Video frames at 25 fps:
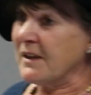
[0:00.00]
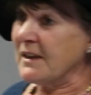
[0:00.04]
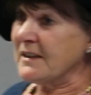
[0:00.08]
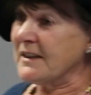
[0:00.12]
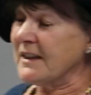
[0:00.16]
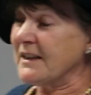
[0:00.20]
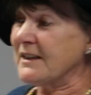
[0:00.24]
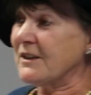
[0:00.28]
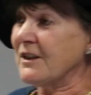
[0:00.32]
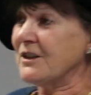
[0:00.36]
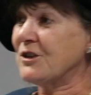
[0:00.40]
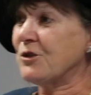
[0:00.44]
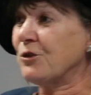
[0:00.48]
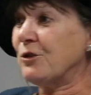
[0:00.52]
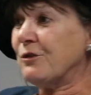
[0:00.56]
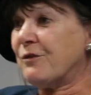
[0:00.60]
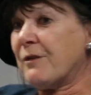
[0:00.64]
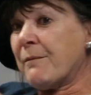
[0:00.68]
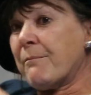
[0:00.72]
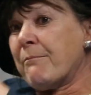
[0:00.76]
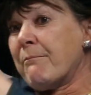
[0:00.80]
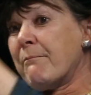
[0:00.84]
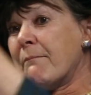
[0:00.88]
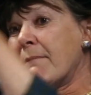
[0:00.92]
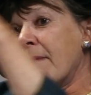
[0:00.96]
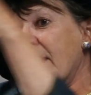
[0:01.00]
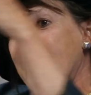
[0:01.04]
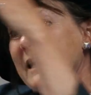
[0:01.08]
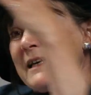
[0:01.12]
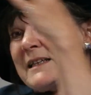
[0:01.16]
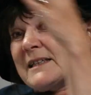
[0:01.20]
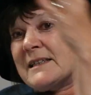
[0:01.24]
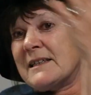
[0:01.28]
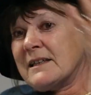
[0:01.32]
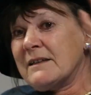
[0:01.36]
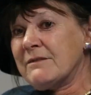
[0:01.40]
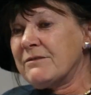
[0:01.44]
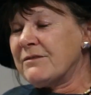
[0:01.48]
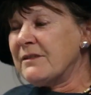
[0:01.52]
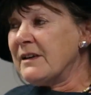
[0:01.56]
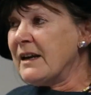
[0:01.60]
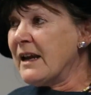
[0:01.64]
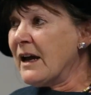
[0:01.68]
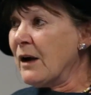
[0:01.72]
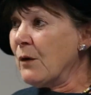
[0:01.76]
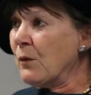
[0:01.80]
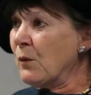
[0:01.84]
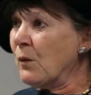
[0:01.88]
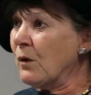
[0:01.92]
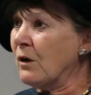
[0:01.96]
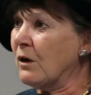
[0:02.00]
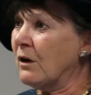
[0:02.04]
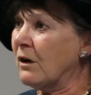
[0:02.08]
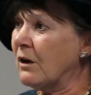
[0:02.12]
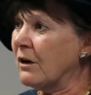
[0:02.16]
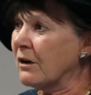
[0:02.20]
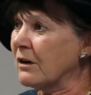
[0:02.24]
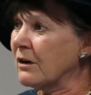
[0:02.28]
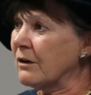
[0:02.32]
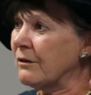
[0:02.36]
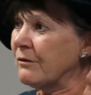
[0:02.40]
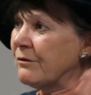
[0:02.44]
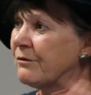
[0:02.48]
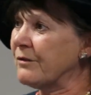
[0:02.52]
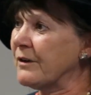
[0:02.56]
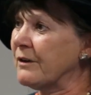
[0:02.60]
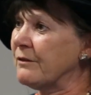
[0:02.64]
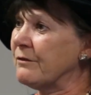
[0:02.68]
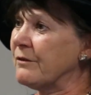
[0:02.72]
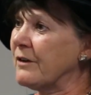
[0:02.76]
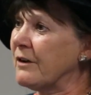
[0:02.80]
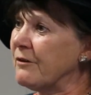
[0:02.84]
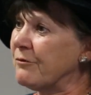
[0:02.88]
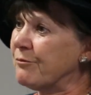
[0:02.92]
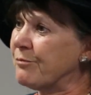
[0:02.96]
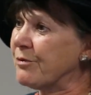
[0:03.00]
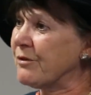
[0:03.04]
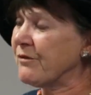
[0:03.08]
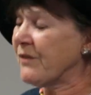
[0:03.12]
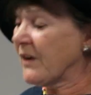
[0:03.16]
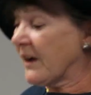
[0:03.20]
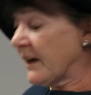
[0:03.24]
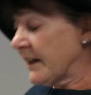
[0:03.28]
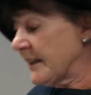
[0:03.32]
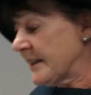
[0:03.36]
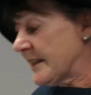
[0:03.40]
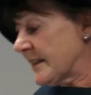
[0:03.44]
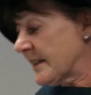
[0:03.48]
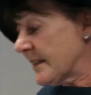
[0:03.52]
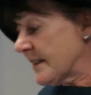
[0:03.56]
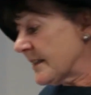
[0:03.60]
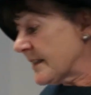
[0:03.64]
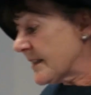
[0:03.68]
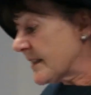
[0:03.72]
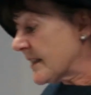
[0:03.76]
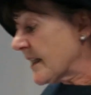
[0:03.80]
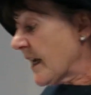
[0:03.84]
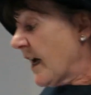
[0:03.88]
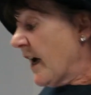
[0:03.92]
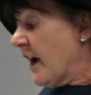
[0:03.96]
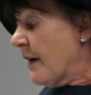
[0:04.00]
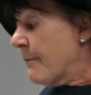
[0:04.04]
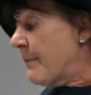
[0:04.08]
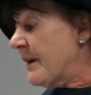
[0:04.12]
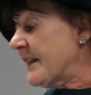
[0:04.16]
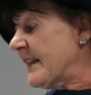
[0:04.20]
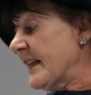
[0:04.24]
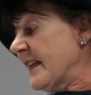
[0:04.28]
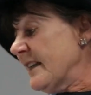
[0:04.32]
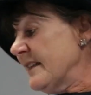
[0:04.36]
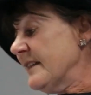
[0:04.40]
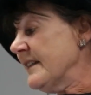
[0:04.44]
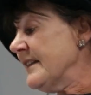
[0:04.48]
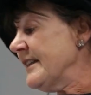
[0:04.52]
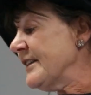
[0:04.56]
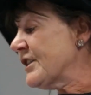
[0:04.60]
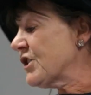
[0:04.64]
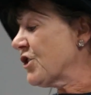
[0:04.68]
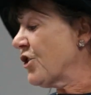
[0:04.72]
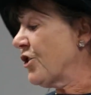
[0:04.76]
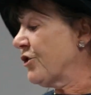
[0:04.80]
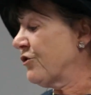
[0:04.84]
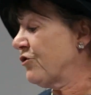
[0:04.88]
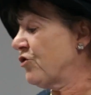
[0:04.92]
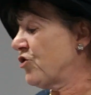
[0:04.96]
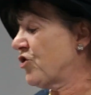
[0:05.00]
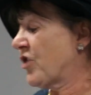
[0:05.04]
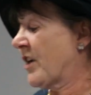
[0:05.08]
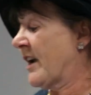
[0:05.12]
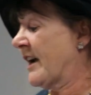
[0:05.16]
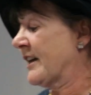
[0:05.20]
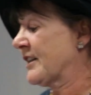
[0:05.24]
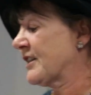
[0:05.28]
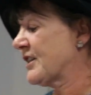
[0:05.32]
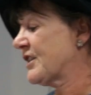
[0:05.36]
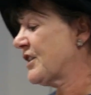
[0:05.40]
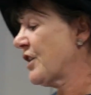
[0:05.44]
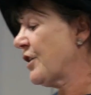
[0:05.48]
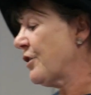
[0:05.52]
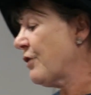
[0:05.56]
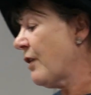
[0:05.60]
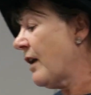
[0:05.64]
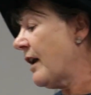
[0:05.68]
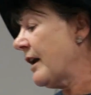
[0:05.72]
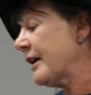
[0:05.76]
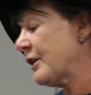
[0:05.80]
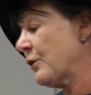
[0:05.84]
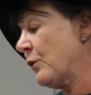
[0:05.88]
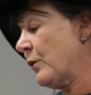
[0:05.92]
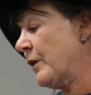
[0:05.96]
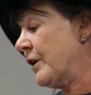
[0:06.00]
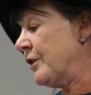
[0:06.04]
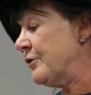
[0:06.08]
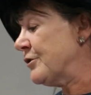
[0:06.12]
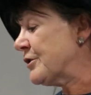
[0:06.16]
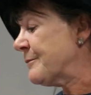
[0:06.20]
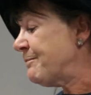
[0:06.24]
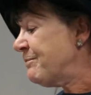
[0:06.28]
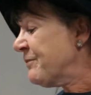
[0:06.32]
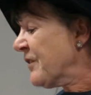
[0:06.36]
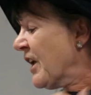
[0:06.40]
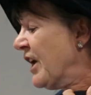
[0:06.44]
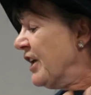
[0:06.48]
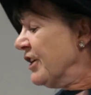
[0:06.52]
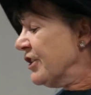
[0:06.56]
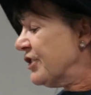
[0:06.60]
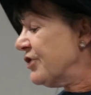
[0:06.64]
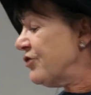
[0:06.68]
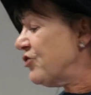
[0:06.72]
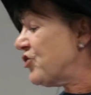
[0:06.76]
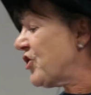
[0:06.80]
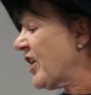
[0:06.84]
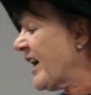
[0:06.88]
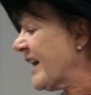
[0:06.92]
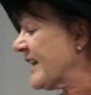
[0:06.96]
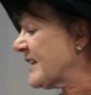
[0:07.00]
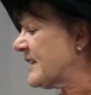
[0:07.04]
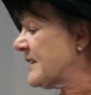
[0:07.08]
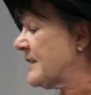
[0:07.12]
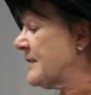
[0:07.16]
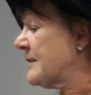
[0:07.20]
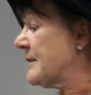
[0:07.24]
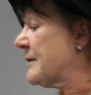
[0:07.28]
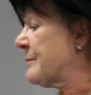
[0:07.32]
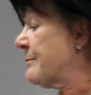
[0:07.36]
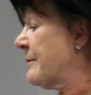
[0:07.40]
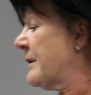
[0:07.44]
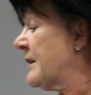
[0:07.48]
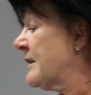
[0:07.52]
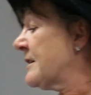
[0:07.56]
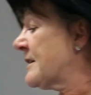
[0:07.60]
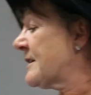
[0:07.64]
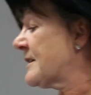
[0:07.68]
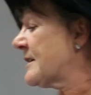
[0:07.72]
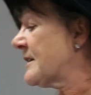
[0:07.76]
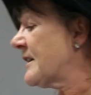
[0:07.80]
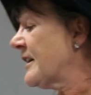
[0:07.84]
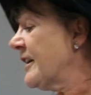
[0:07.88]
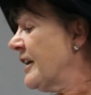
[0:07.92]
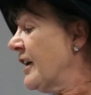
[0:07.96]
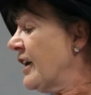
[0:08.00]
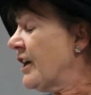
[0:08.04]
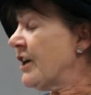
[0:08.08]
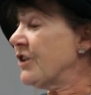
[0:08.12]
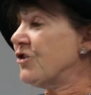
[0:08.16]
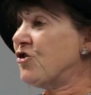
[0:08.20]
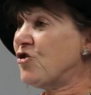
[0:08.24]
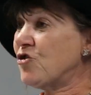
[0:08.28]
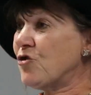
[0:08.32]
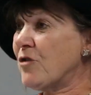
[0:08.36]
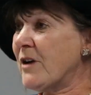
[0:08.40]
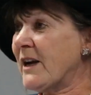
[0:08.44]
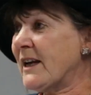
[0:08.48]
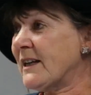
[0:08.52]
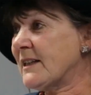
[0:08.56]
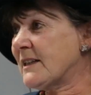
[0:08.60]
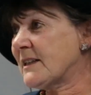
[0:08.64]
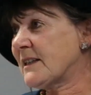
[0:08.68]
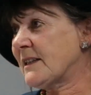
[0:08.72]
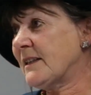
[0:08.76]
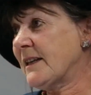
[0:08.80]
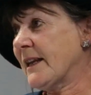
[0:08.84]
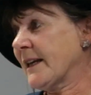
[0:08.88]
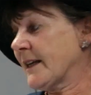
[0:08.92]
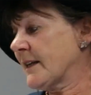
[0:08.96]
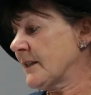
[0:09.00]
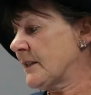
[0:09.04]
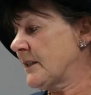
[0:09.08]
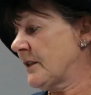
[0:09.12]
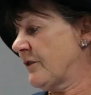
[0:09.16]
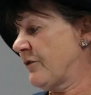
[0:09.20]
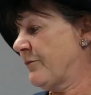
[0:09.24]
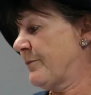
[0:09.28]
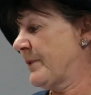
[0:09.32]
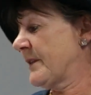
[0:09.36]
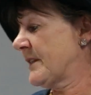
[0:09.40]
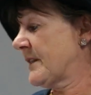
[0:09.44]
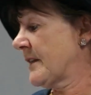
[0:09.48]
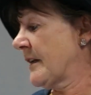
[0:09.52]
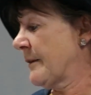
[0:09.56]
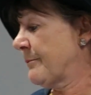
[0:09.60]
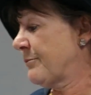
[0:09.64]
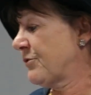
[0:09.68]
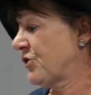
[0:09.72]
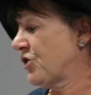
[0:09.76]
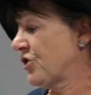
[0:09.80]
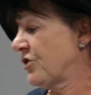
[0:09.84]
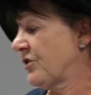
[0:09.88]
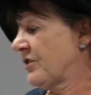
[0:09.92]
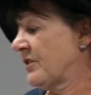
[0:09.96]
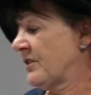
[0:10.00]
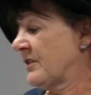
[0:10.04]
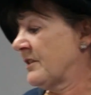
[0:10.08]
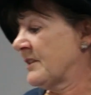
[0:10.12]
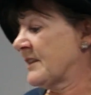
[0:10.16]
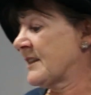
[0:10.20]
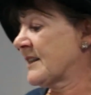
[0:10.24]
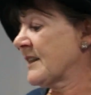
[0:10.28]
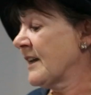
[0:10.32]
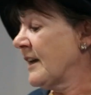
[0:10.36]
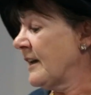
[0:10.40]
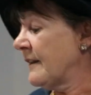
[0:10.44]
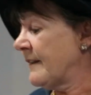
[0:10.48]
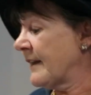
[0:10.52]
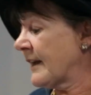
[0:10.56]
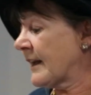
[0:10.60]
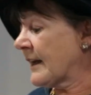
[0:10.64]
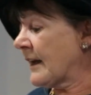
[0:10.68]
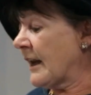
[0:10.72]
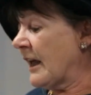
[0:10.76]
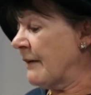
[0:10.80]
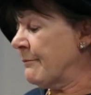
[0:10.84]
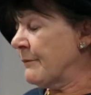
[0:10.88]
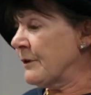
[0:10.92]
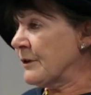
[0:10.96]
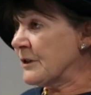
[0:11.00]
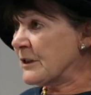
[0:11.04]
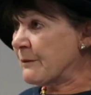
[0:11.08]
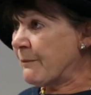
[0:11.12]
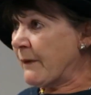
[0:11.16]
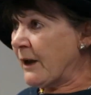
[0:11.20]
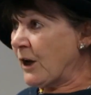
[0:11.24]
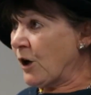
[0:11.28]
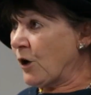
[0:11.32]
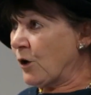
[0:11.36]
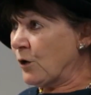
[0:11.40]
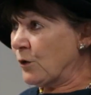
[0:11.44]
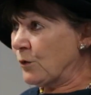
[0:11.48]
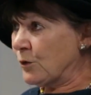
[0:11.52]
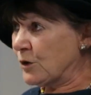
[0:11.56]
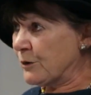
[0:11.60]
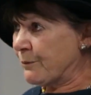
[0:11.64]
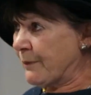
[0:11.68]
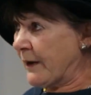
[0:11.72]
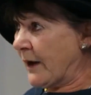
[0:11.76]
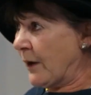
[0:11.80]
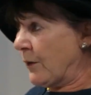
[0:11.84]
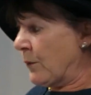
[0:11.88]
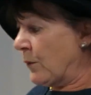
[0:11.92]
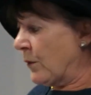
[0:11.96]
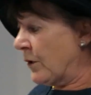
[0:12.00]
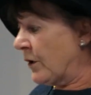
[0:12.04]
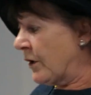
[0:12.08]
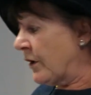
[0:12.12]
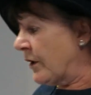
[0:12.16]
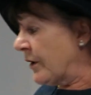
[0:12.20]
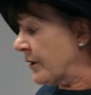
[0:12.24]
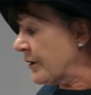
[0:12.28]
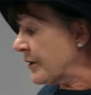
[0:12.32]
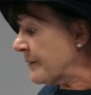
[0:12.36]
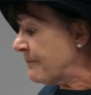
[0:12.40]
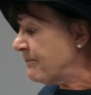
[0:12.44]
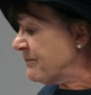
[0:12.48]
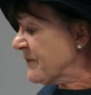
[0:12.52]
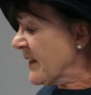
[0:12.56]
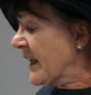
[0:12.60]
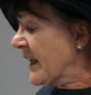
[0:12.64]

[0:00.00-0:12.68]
There's a sort of massive network of providers. But in these contracts, so I quote, contractors must address negative perceptions that claimants may hold about work.